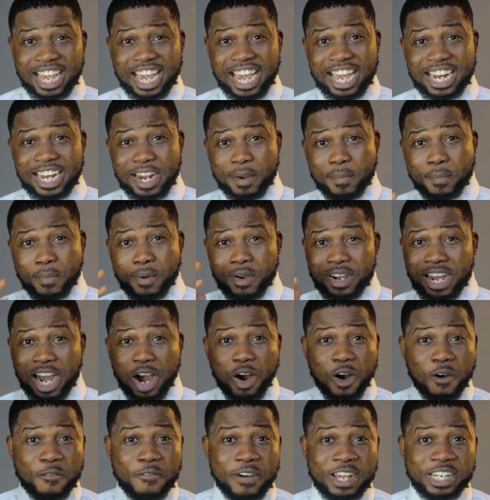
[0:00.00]
and the broker
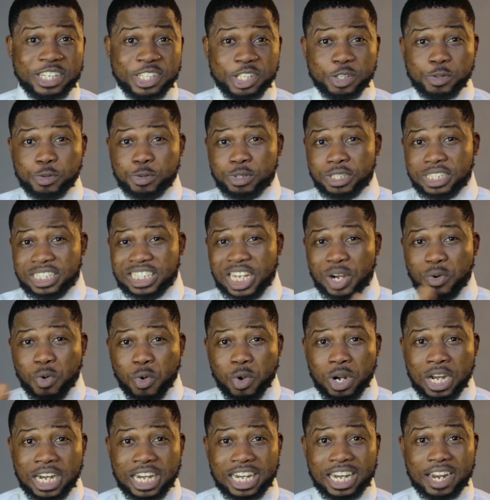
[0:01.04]
offered you 0
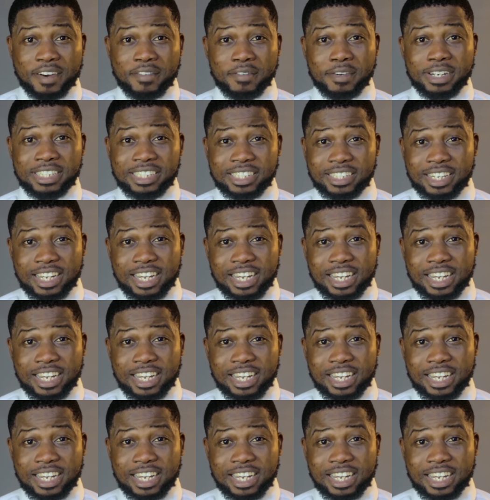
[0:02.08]
leverage.